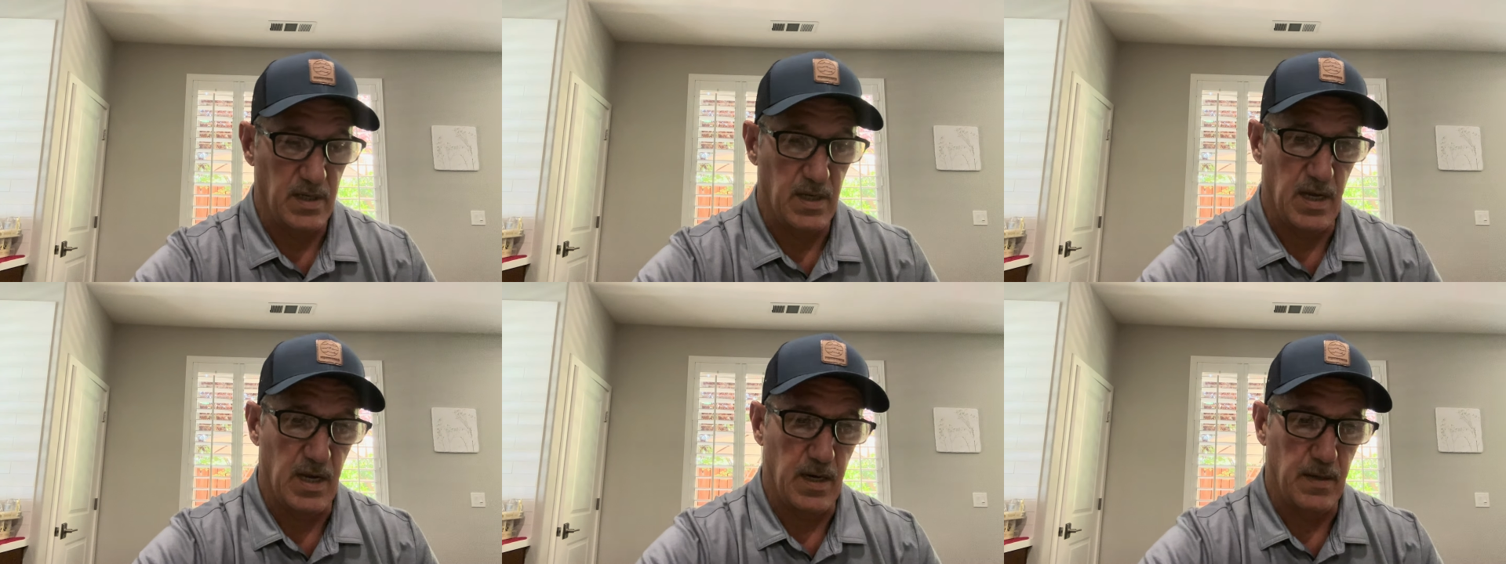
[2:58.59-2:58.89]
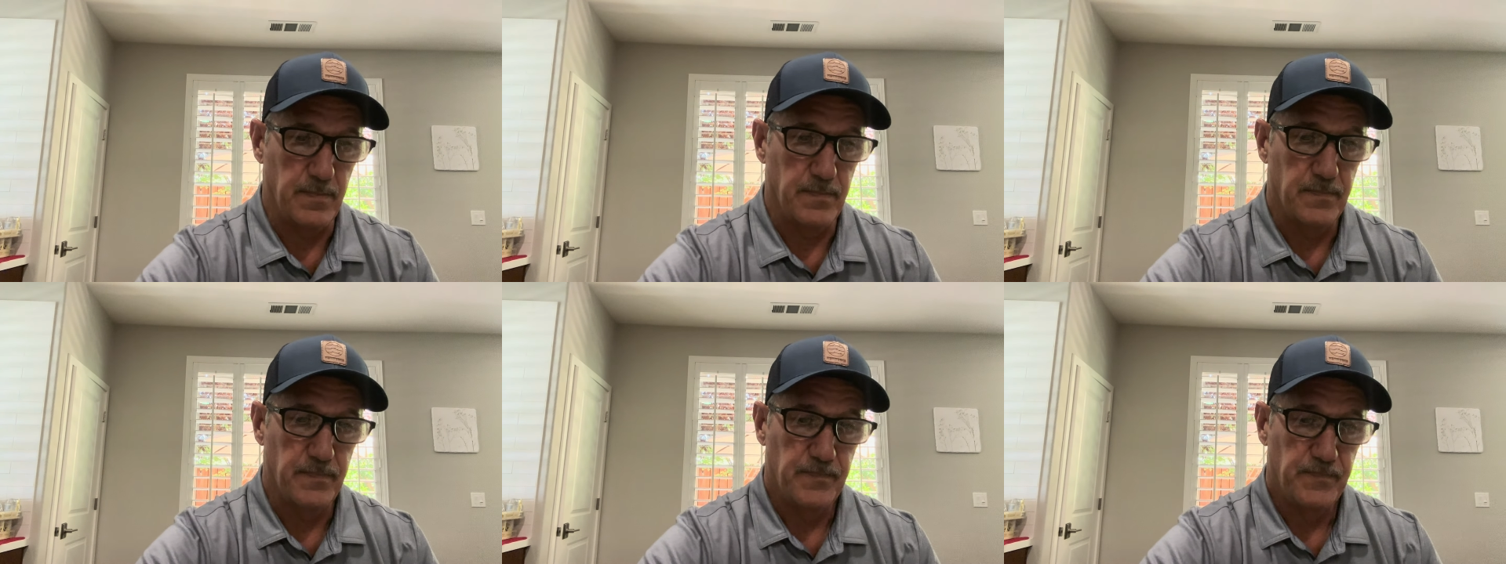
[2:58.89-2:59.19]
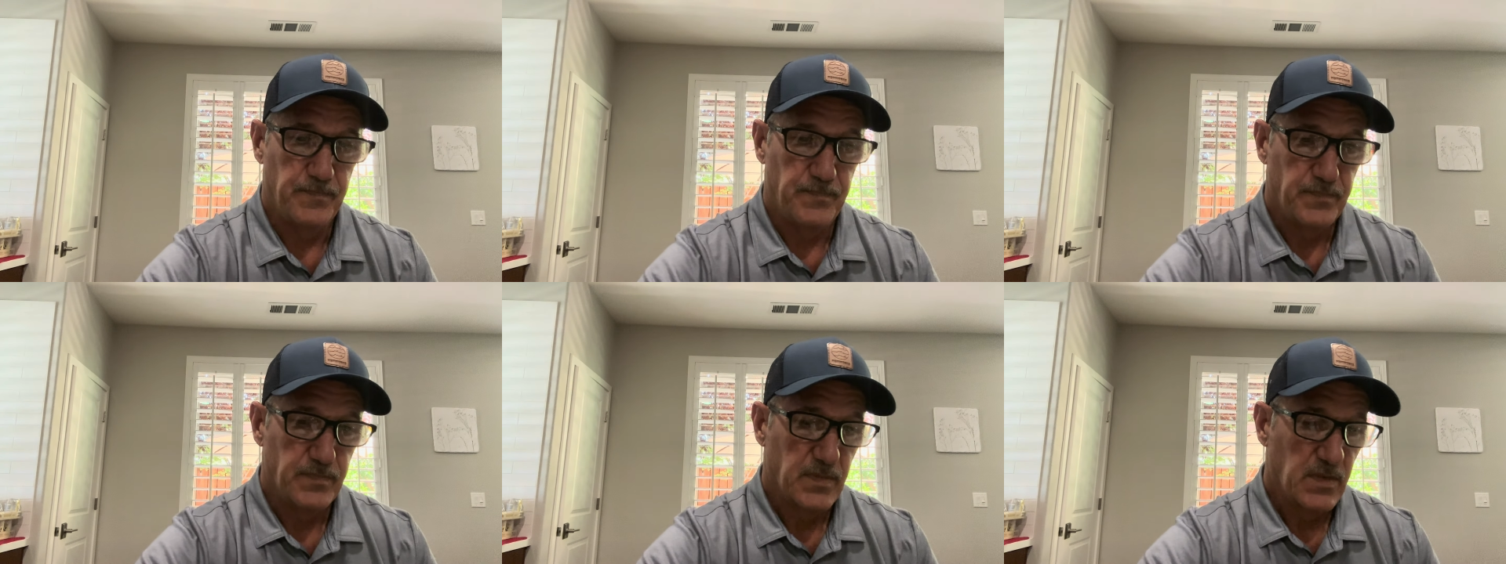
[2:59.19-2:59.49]
game,
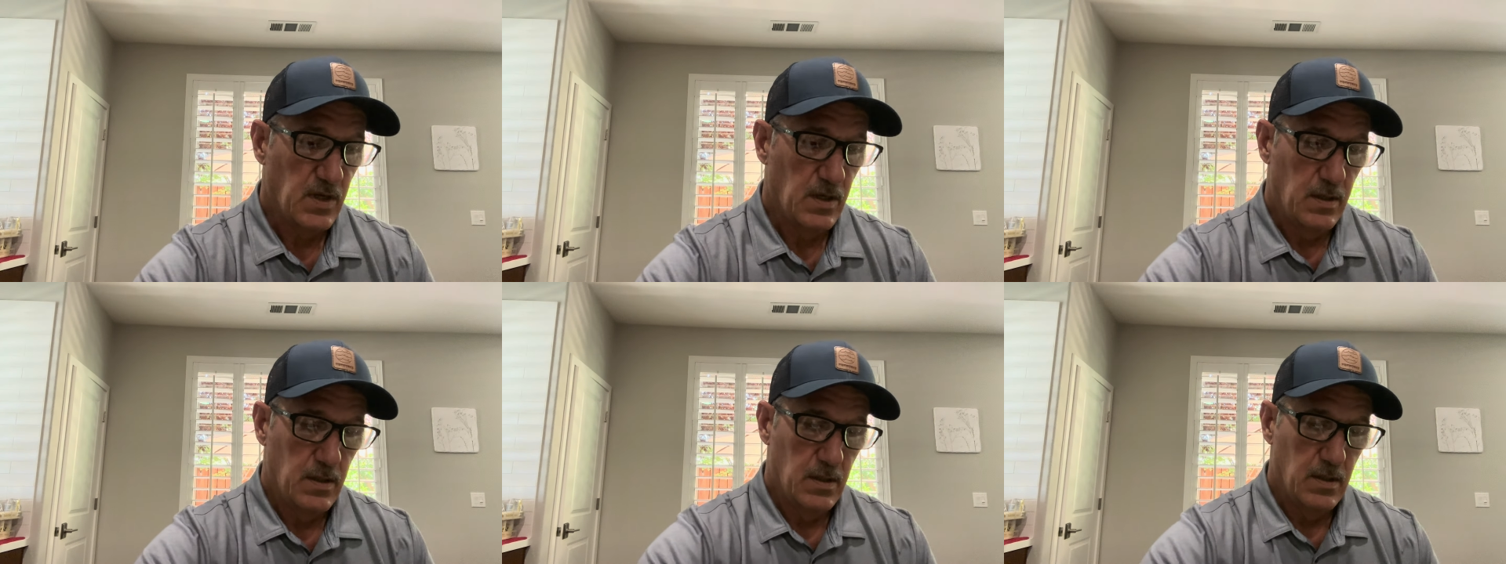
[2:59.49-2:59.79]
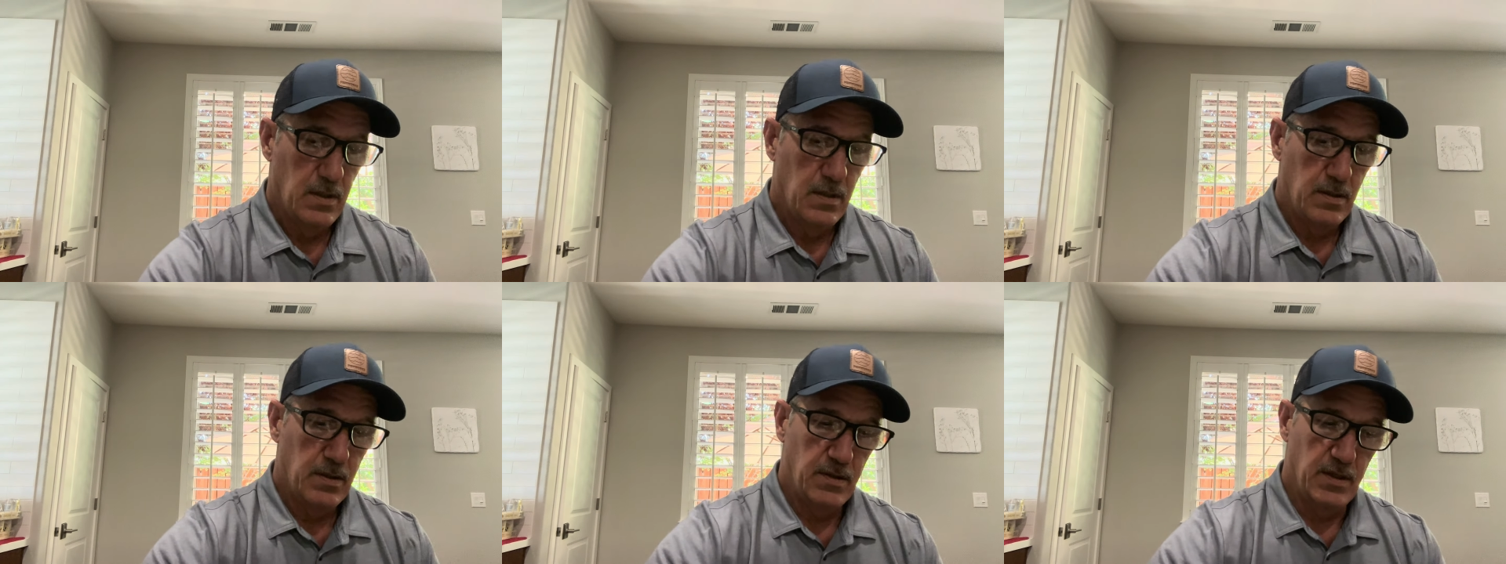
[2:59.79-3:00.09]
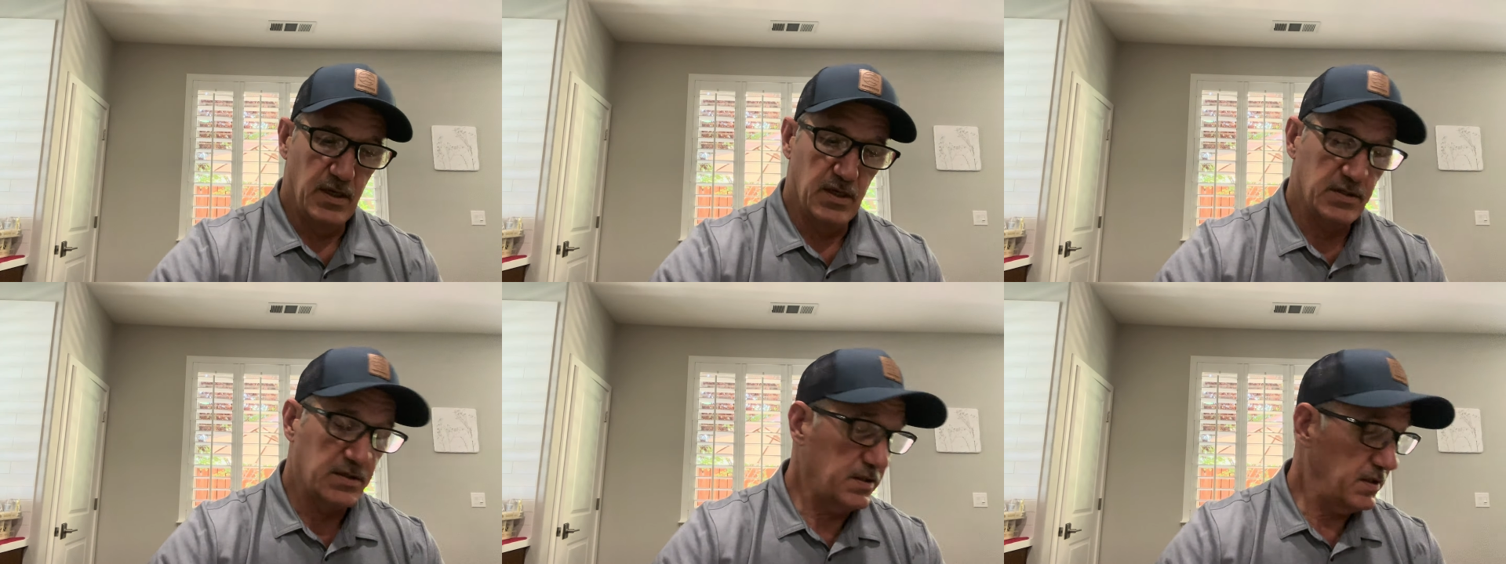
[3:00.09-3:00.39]

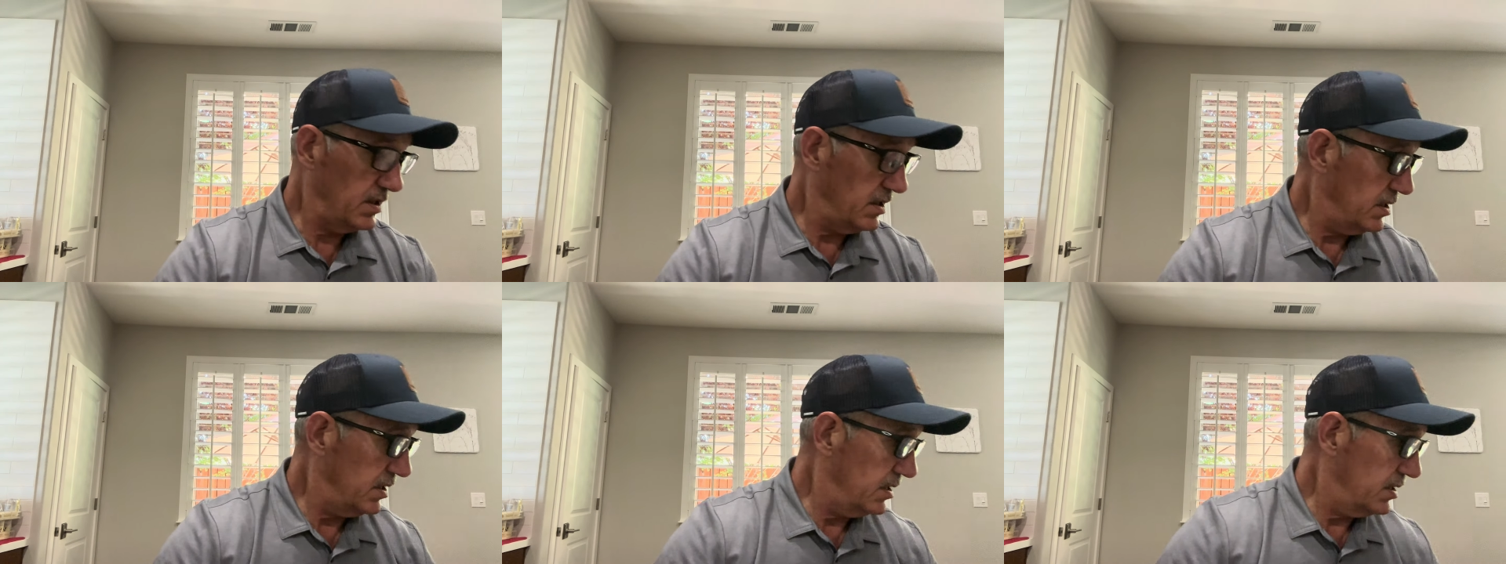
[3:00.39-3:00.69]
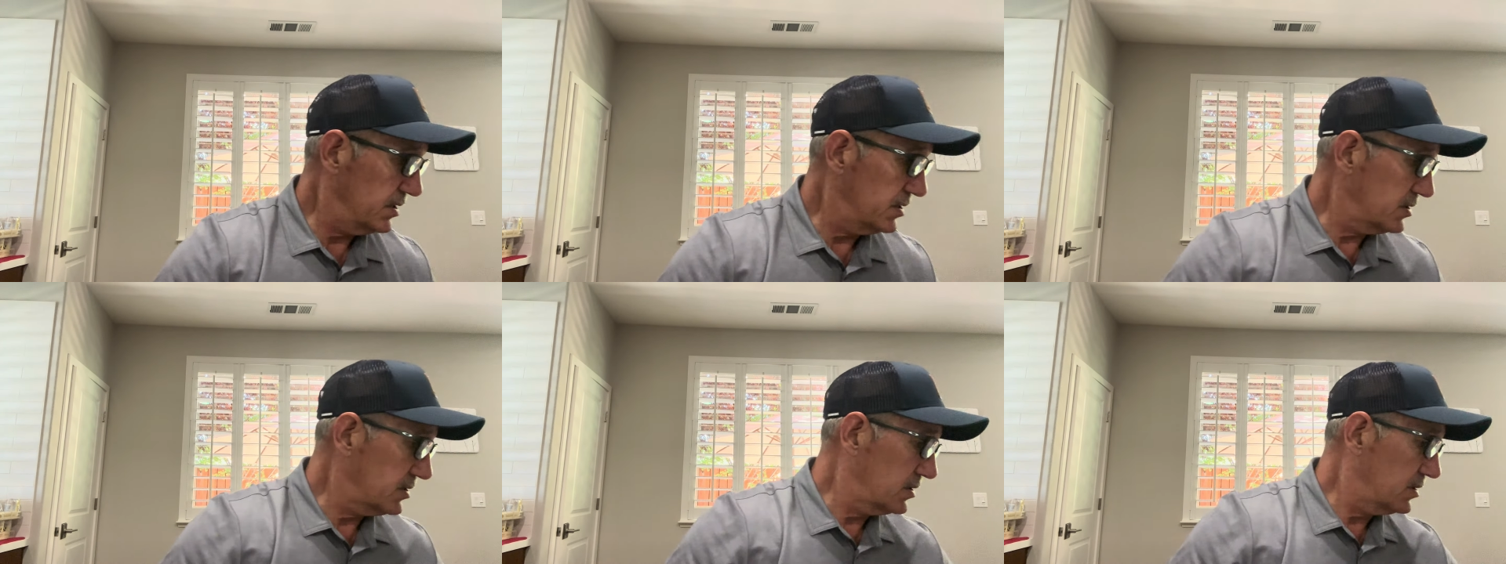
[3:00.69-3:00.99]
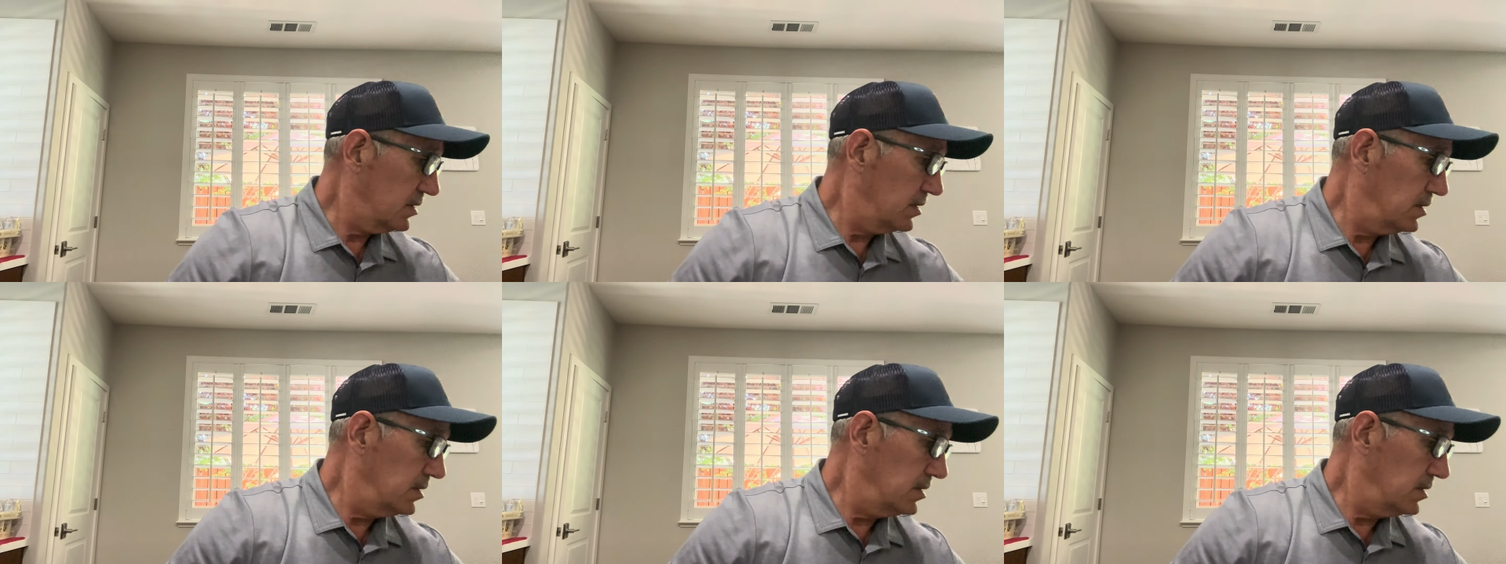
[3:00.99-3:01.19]
this is